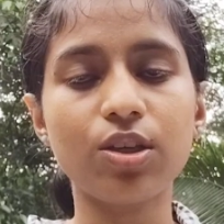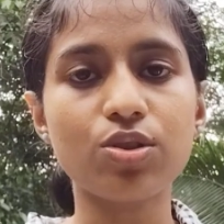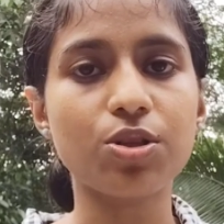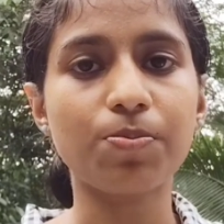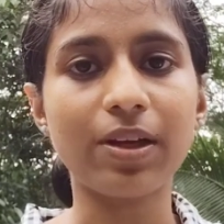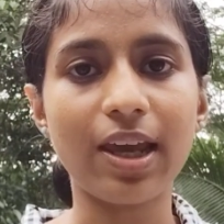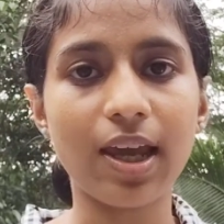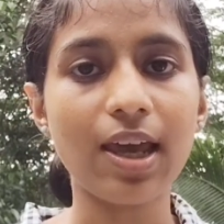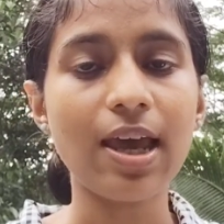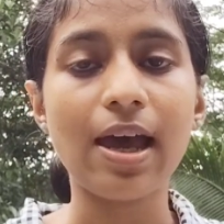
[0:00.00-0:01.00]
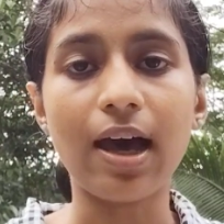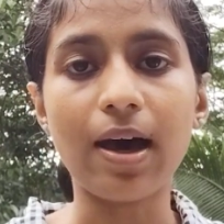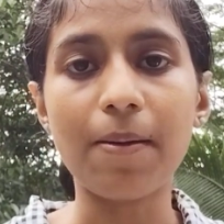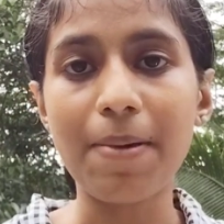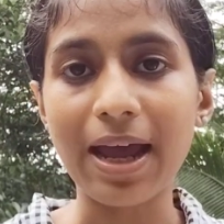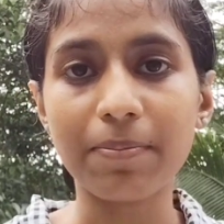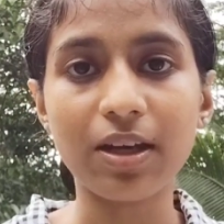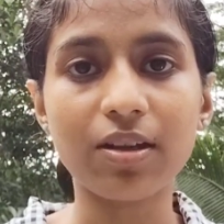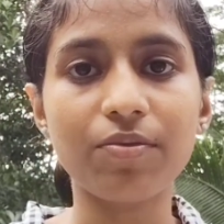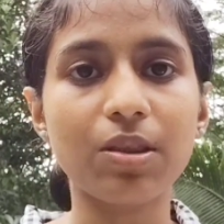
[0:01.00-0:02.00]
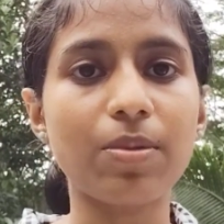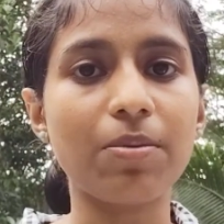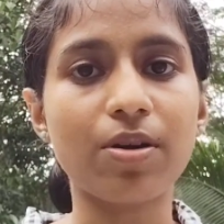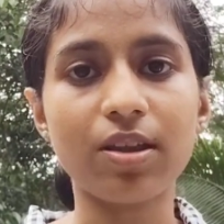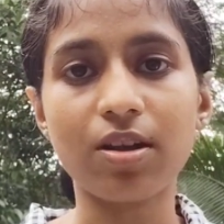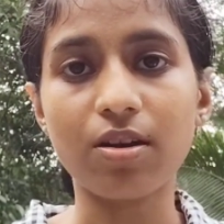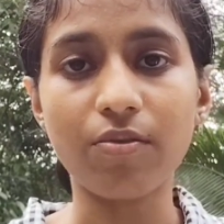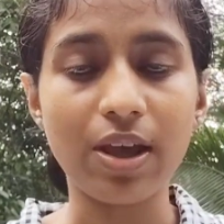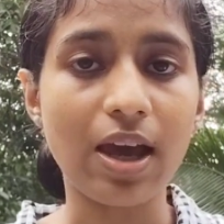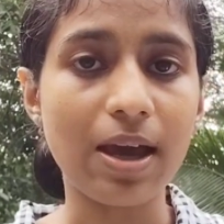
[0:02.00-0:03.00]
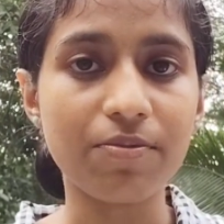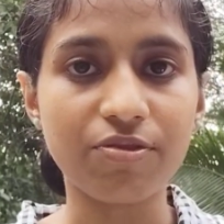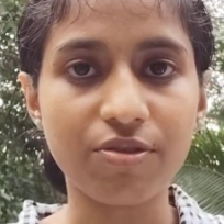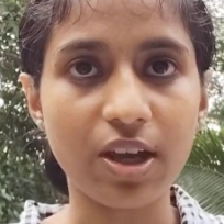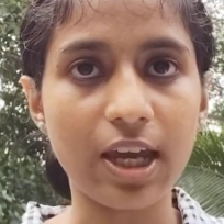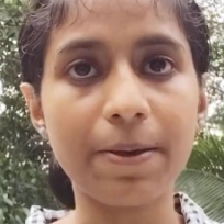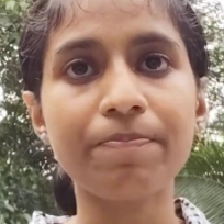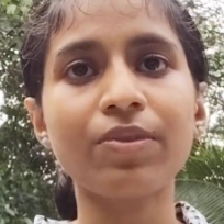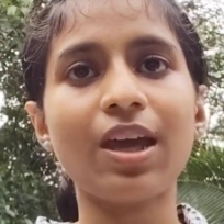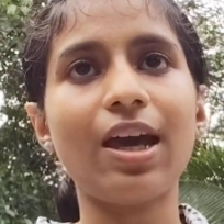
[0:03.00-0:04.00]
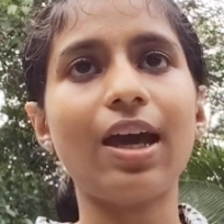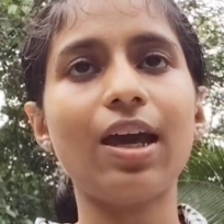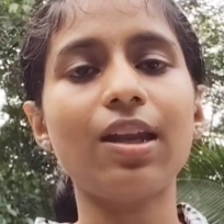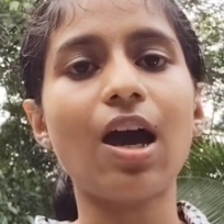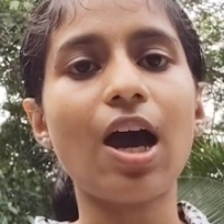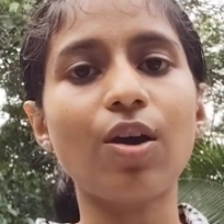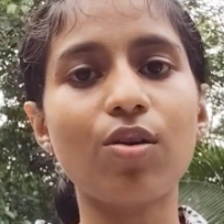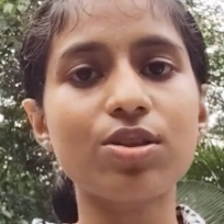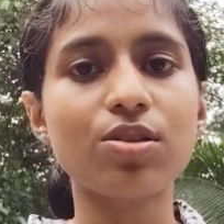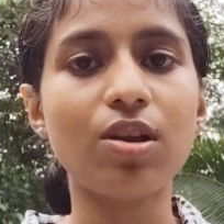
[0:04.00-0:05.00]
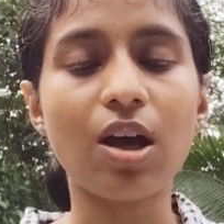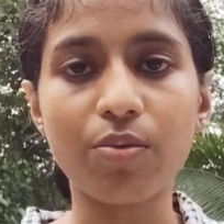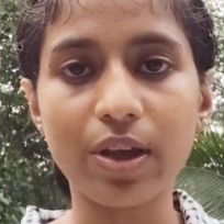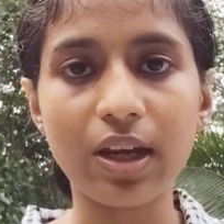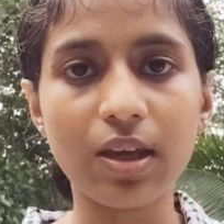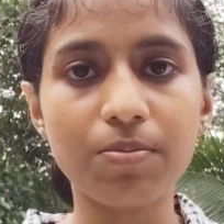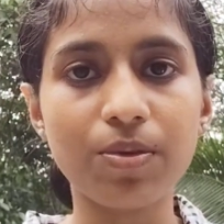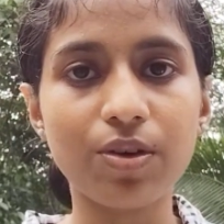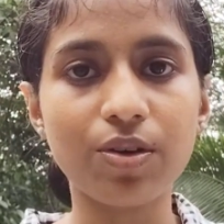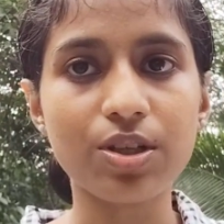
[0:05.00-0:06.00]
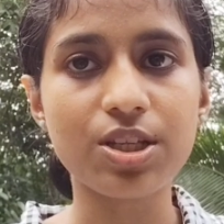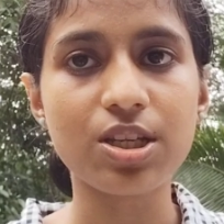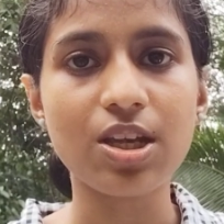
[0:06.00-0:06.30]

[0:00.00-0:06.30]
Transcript: used to play badminton with my brother when I'm free, and I also love reading books.